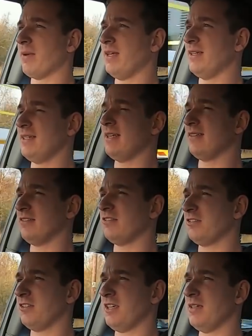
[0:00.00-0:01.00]
it didn't
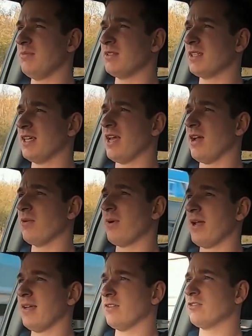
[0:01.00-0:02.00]
seem to get
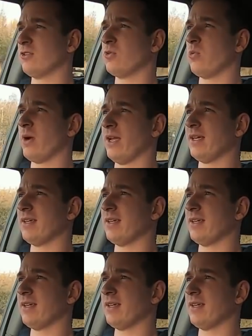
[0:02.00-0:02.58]
away as quick.